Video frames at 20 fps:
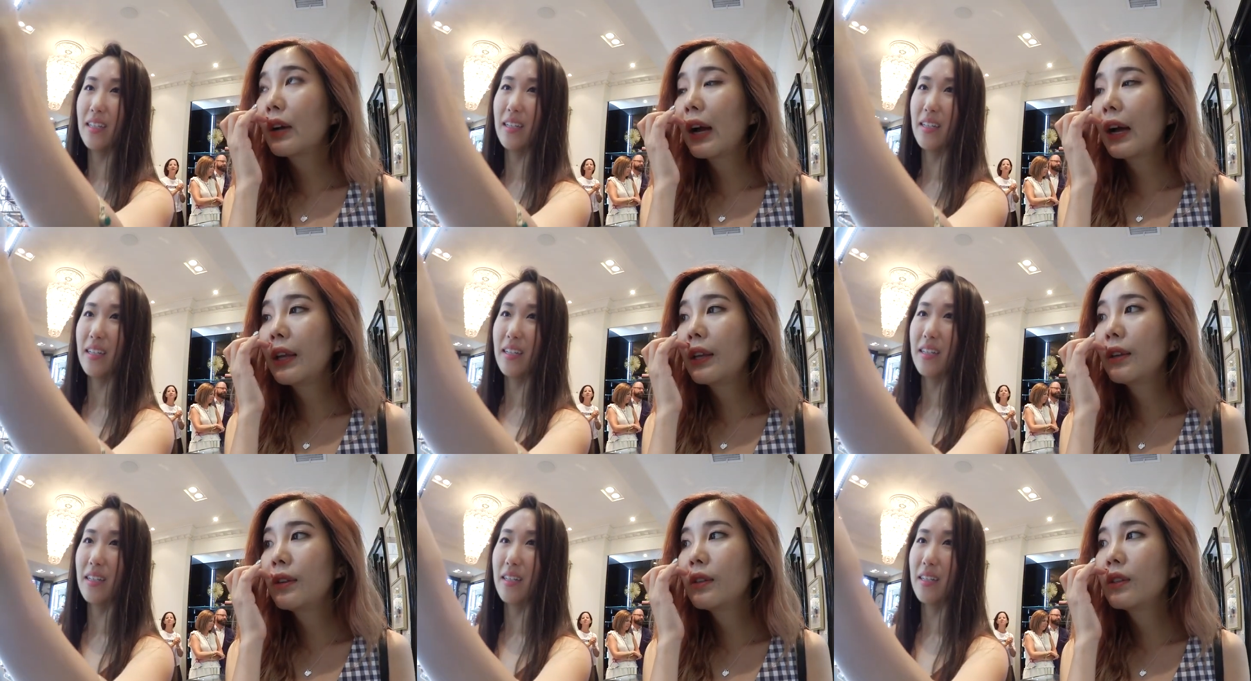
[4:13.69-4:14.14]

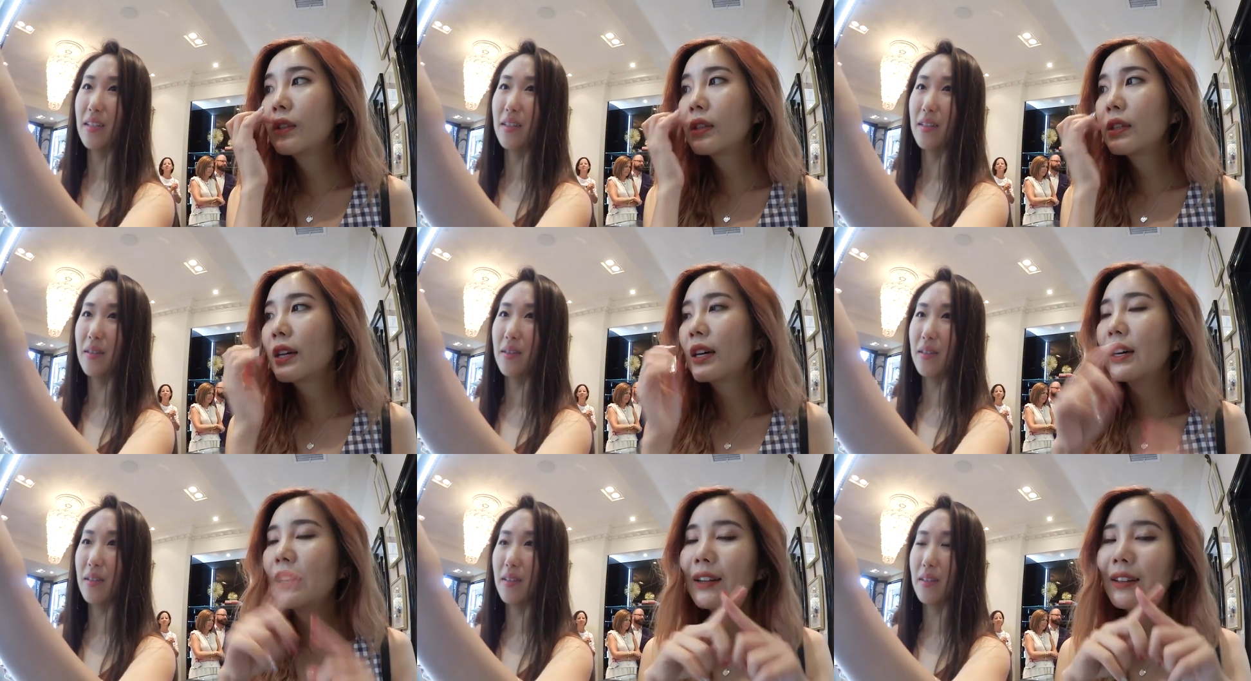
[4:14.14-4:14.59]
Speaker 1: I use
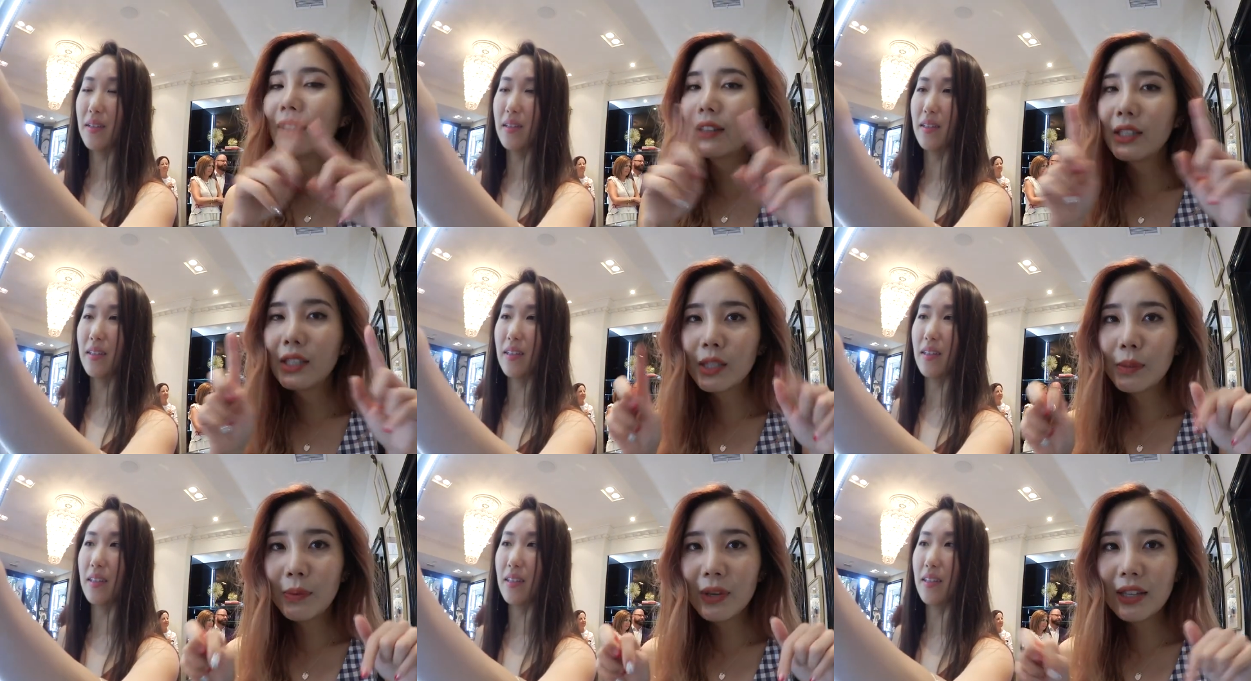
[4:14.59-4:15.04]
the
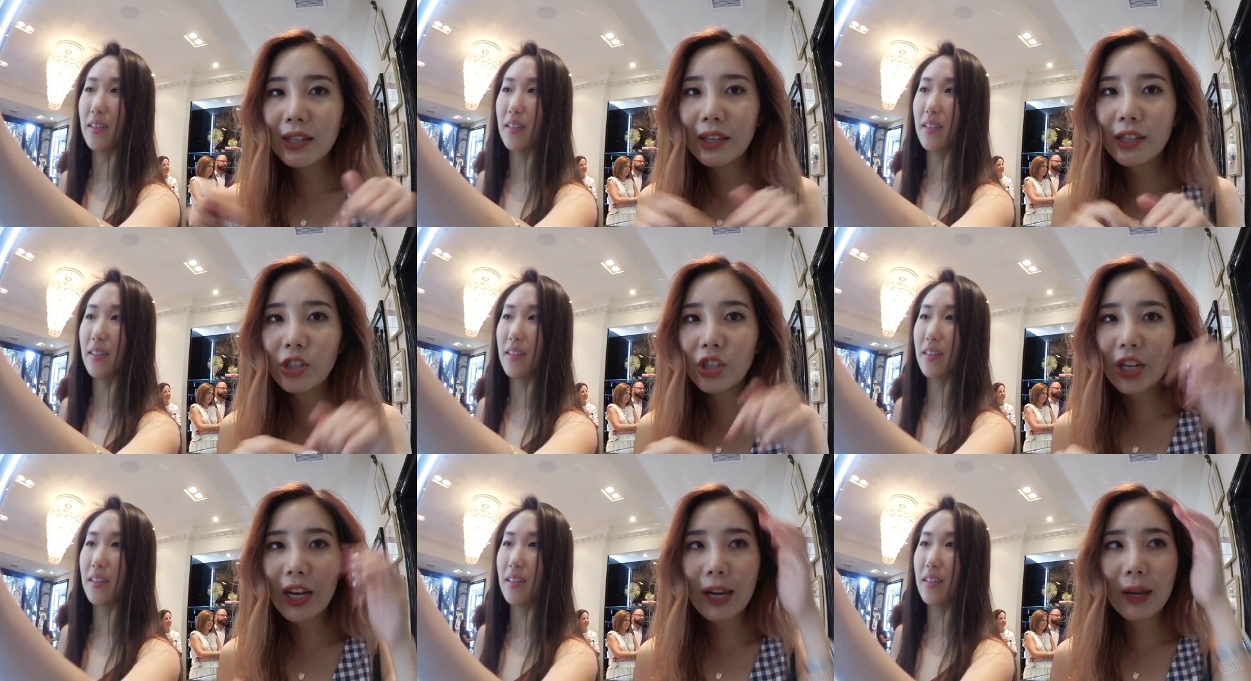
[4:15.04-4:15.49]
Elizabeth
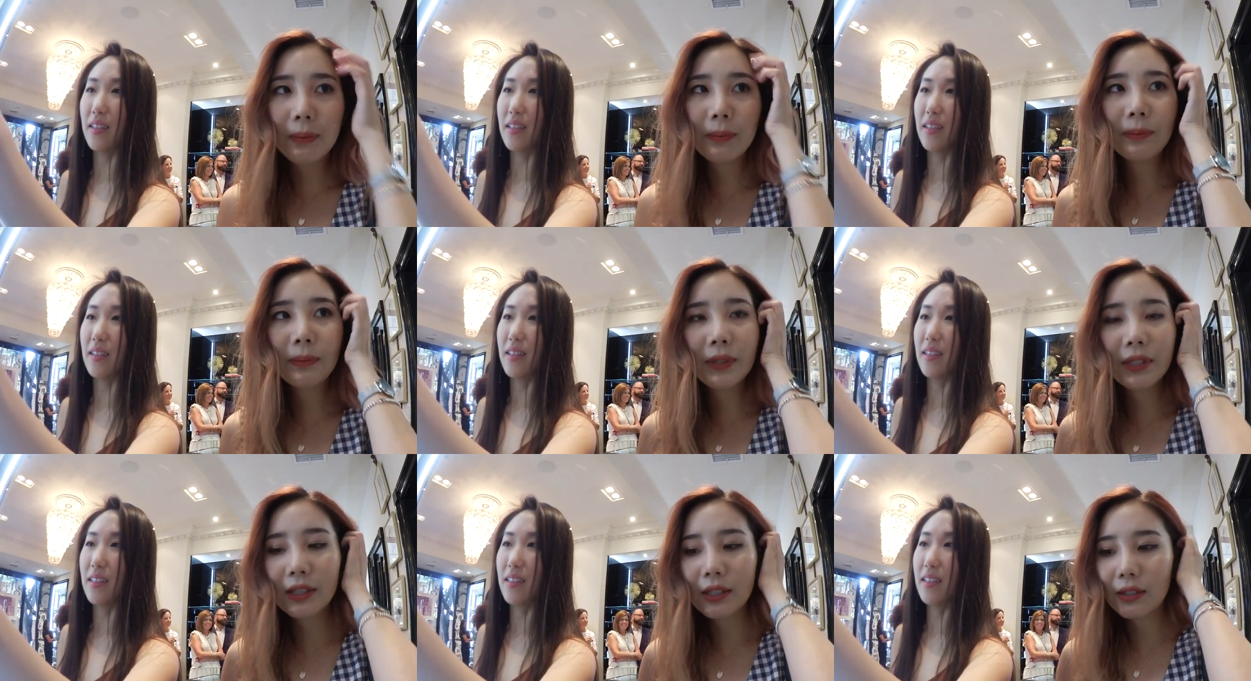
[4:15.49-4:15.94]
and James.